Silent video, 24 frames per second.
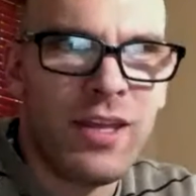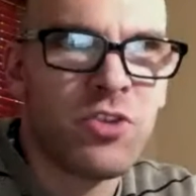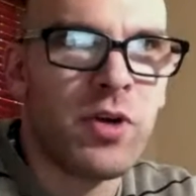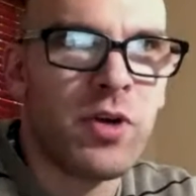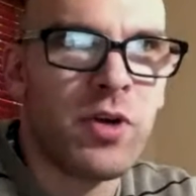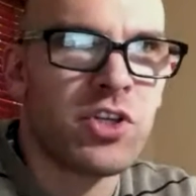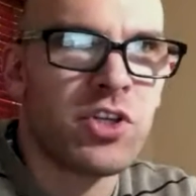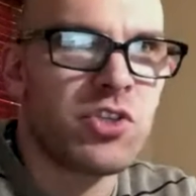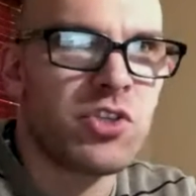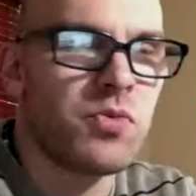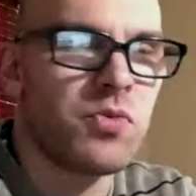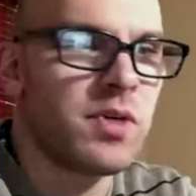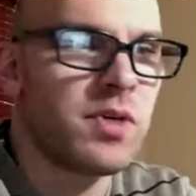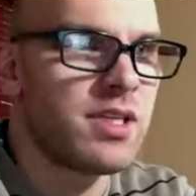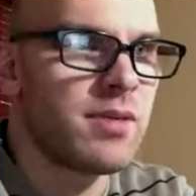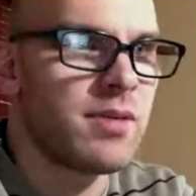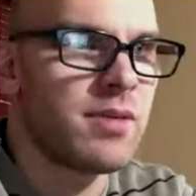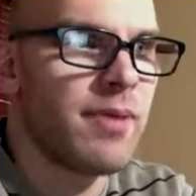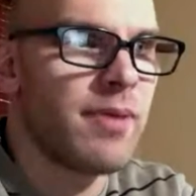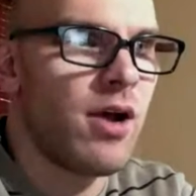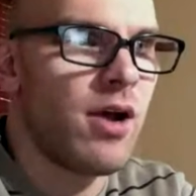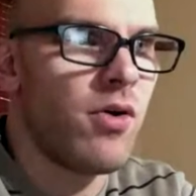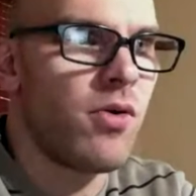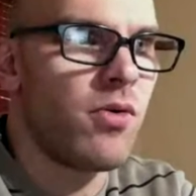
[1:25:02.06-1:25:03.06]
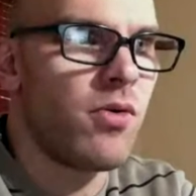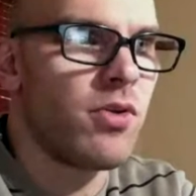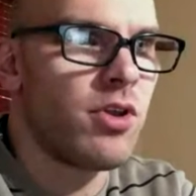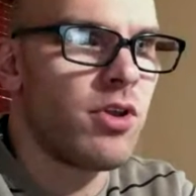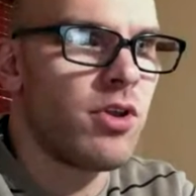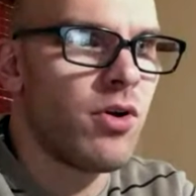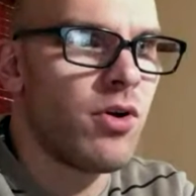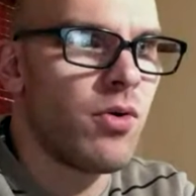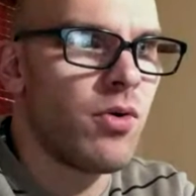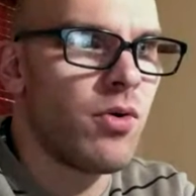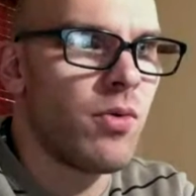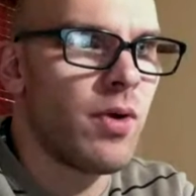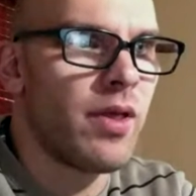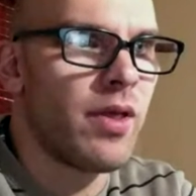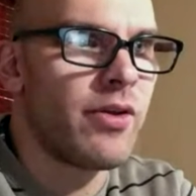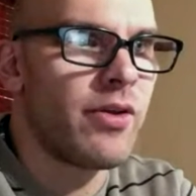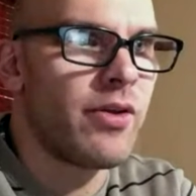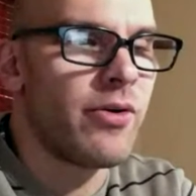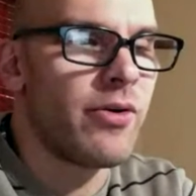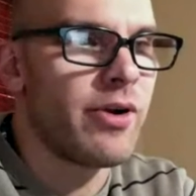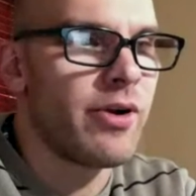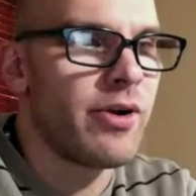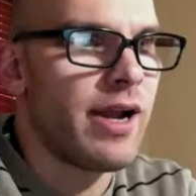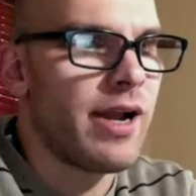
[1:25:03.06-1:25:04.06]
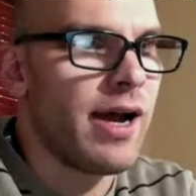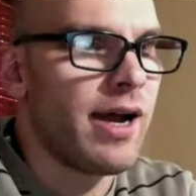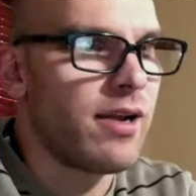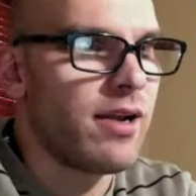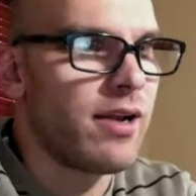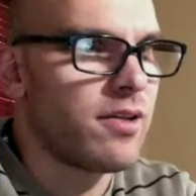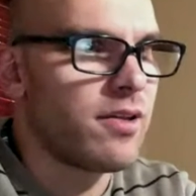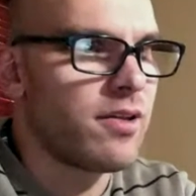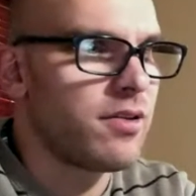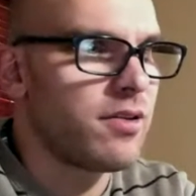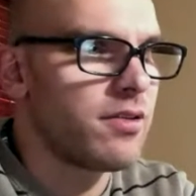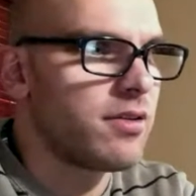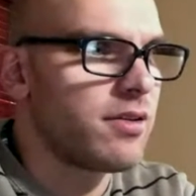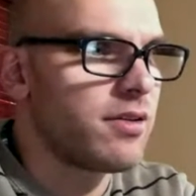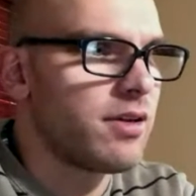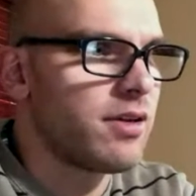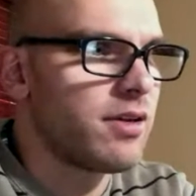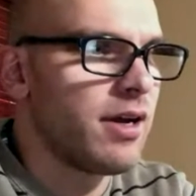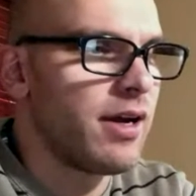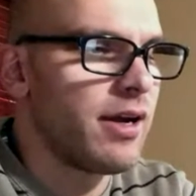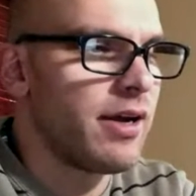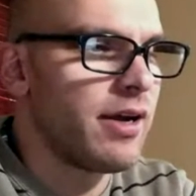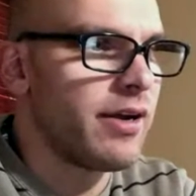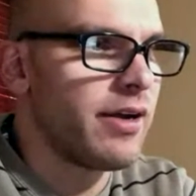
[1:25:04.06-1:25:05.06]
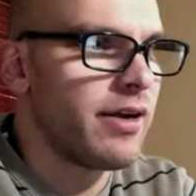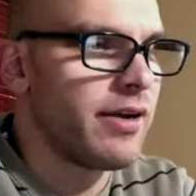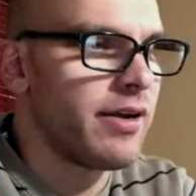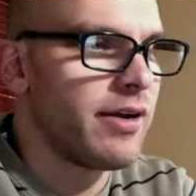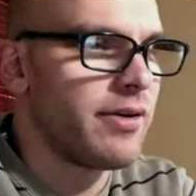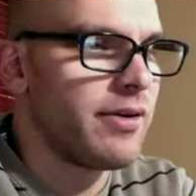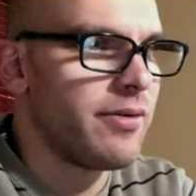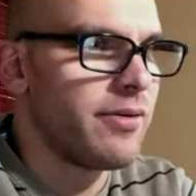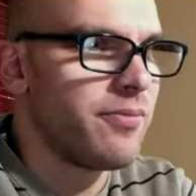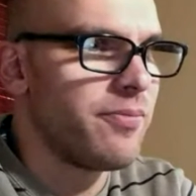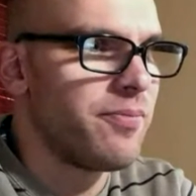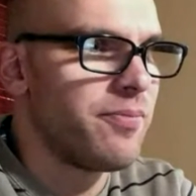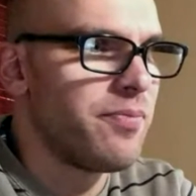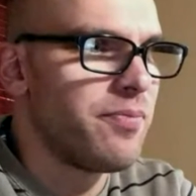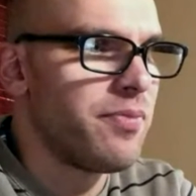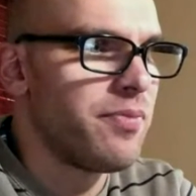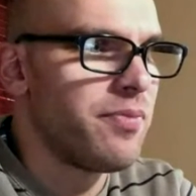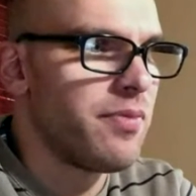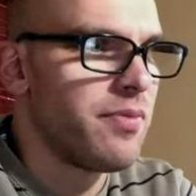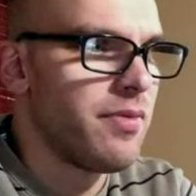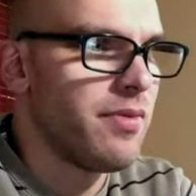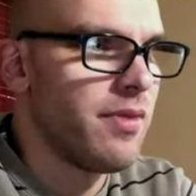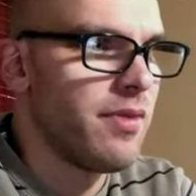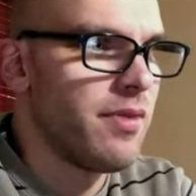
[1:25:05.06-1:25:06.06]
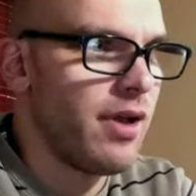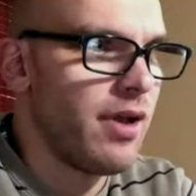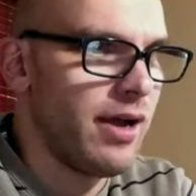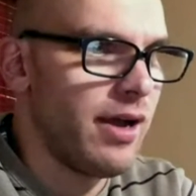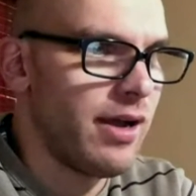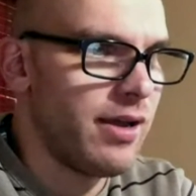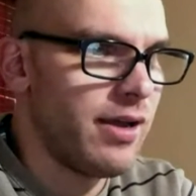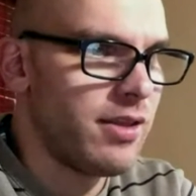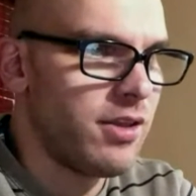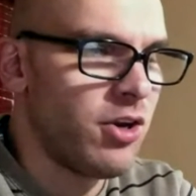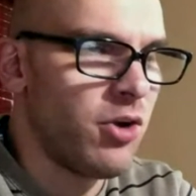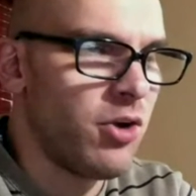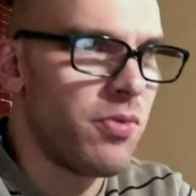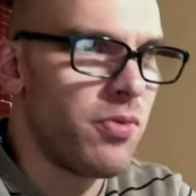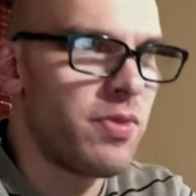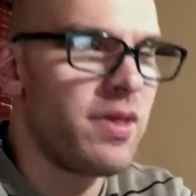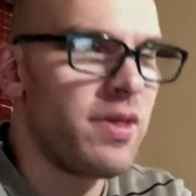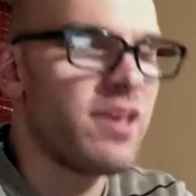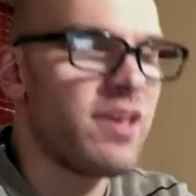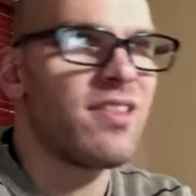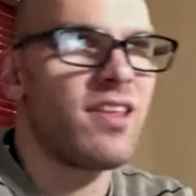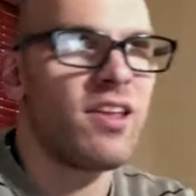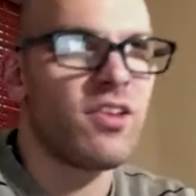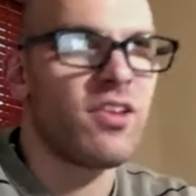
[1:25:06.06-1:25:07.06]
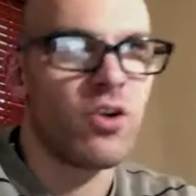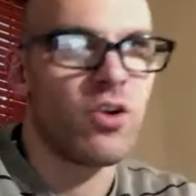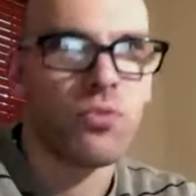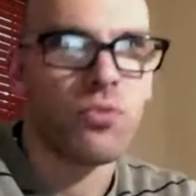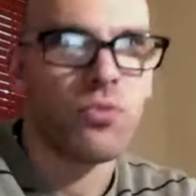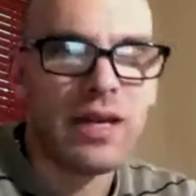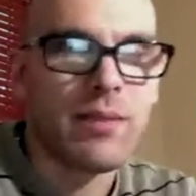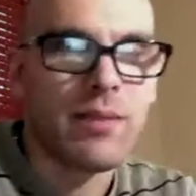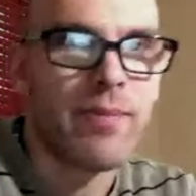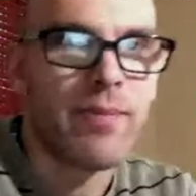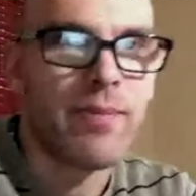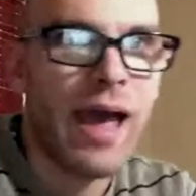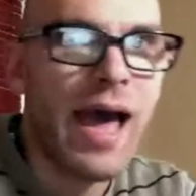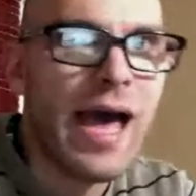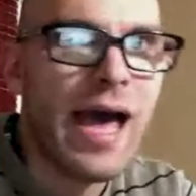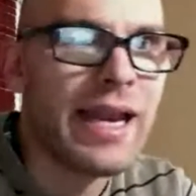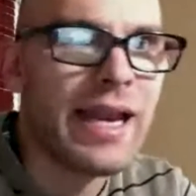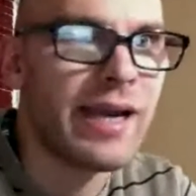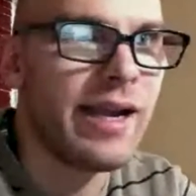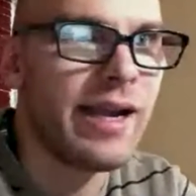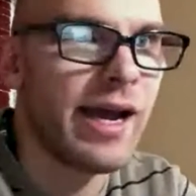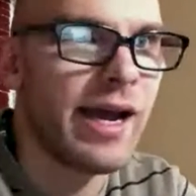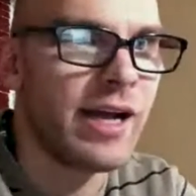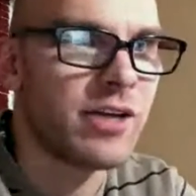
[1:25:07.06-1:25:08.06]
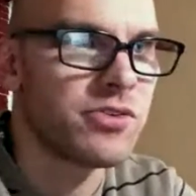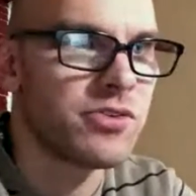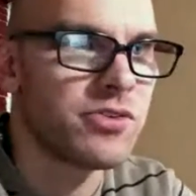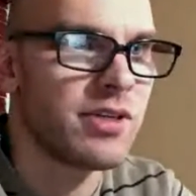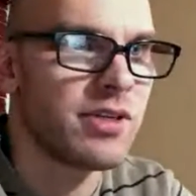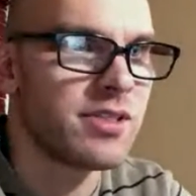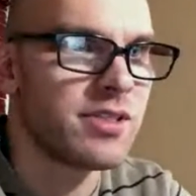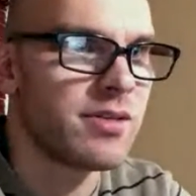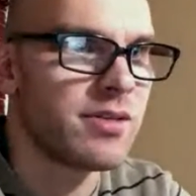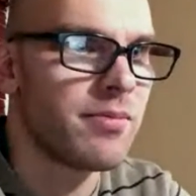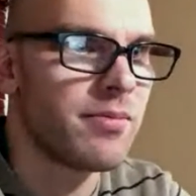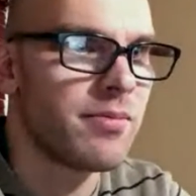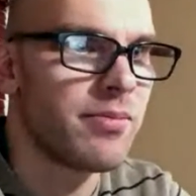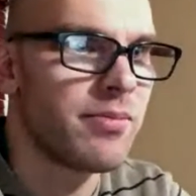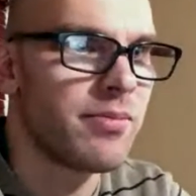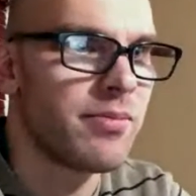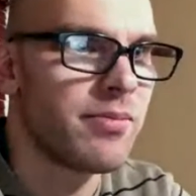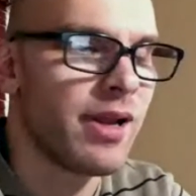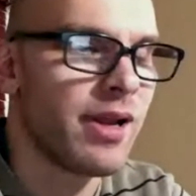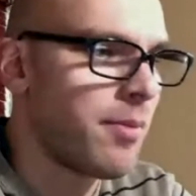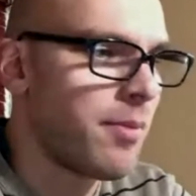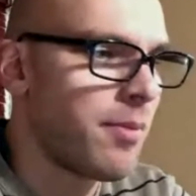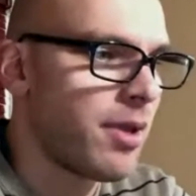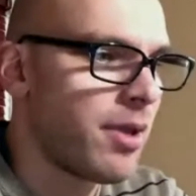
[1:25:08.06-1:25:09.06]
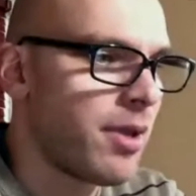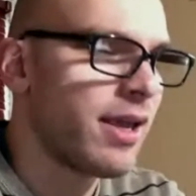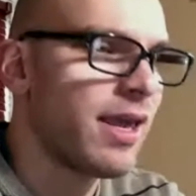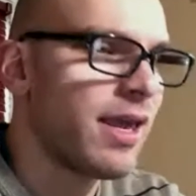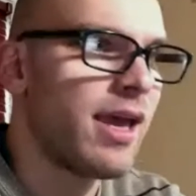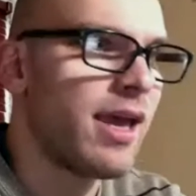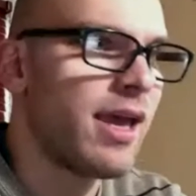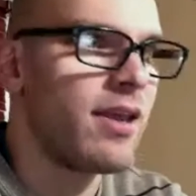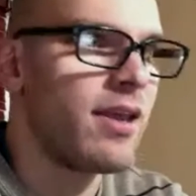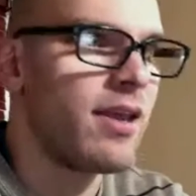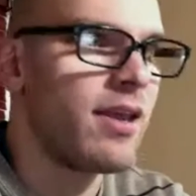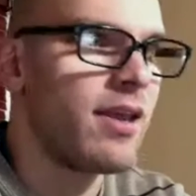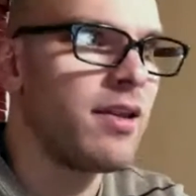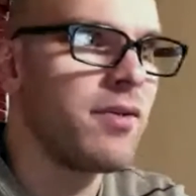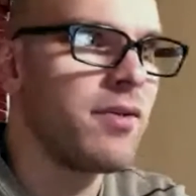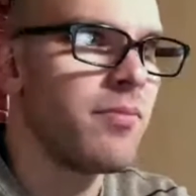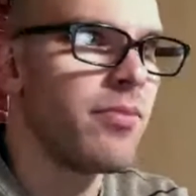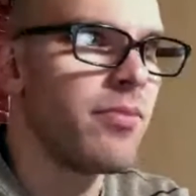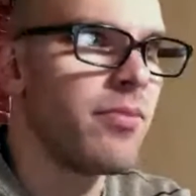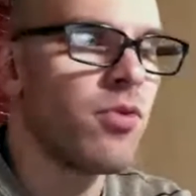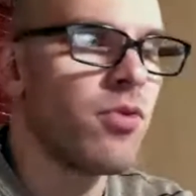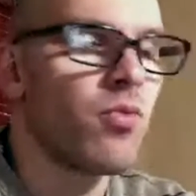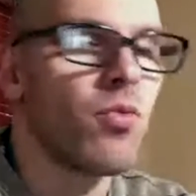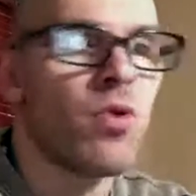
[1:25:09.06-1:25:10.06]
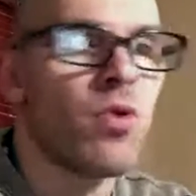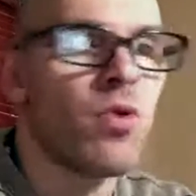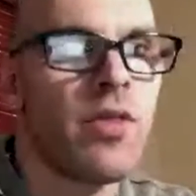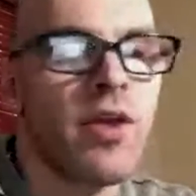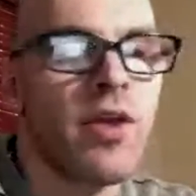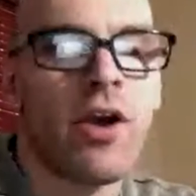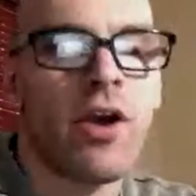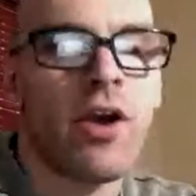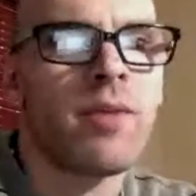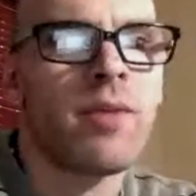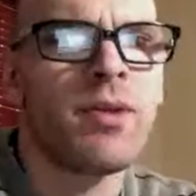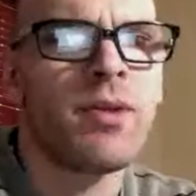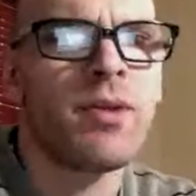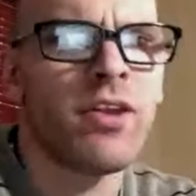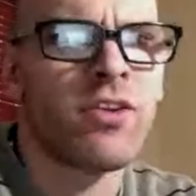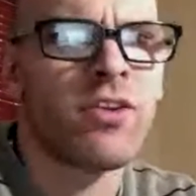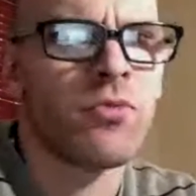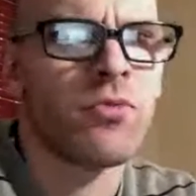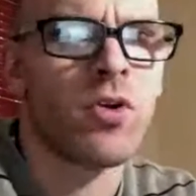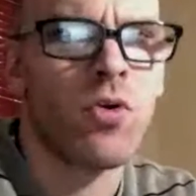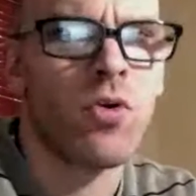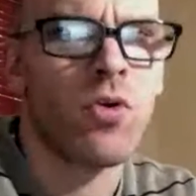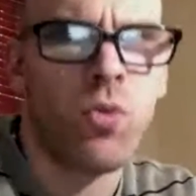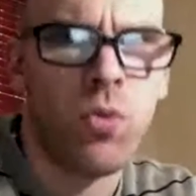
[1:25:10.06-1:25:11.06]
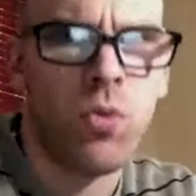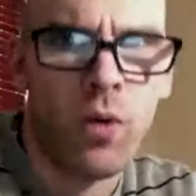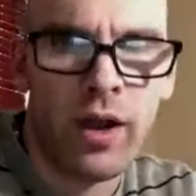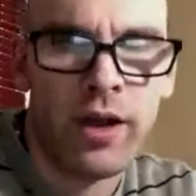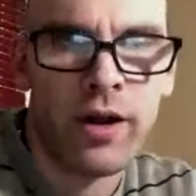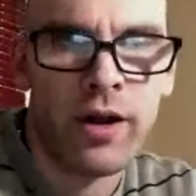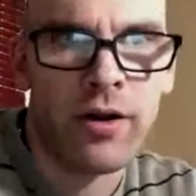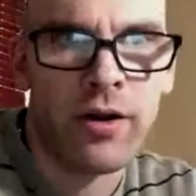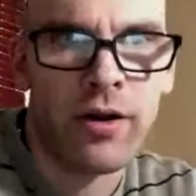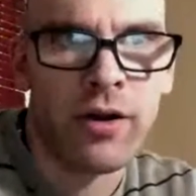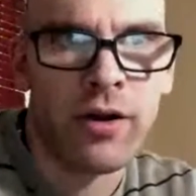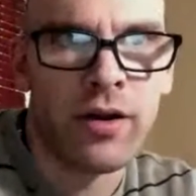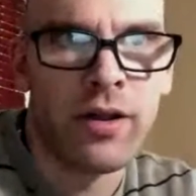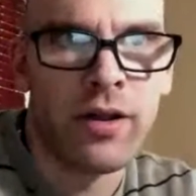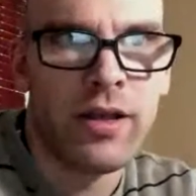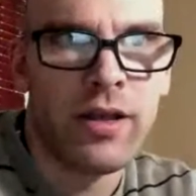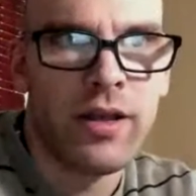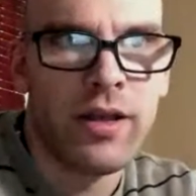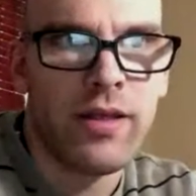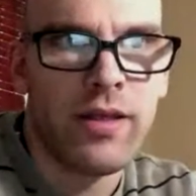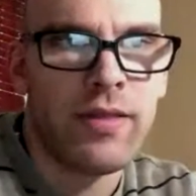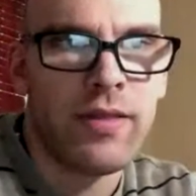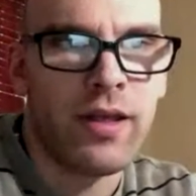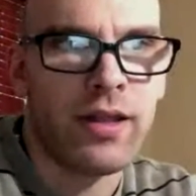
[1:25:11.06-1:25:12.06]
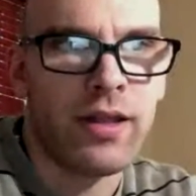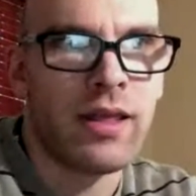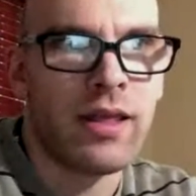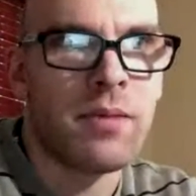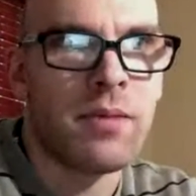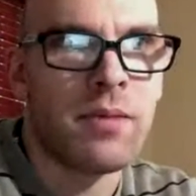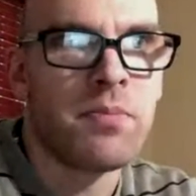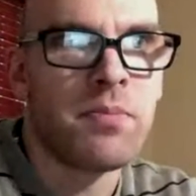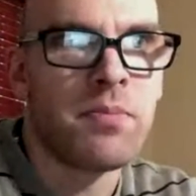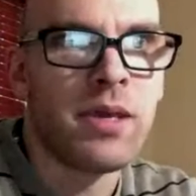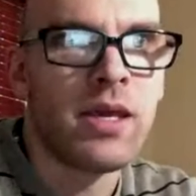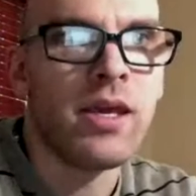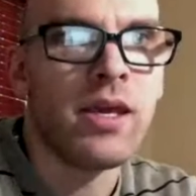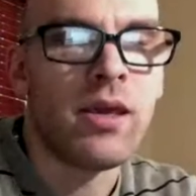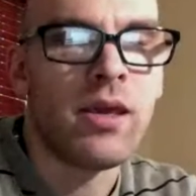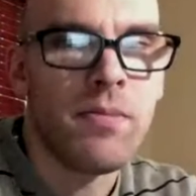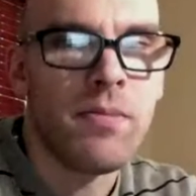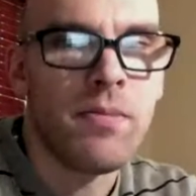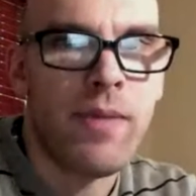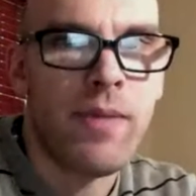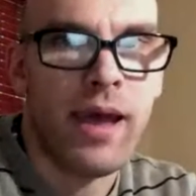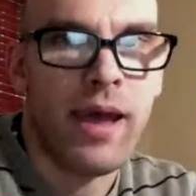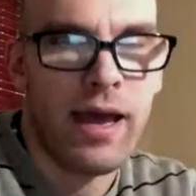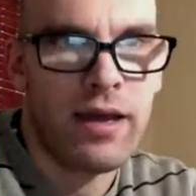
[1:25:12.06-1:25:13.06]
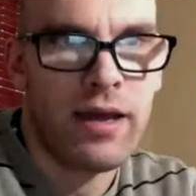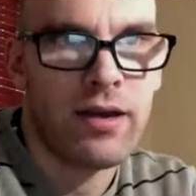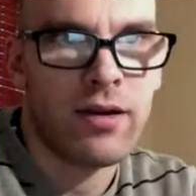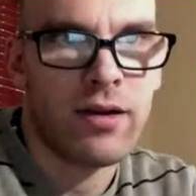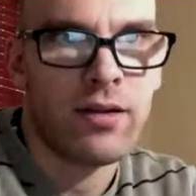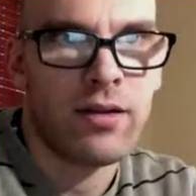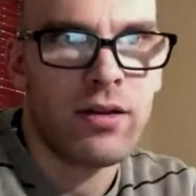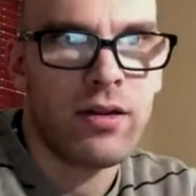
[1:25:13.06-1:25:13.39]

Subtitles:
question was about whether or not on these things are really bad on naturalism. But again, the argument doesn't require that they be bad.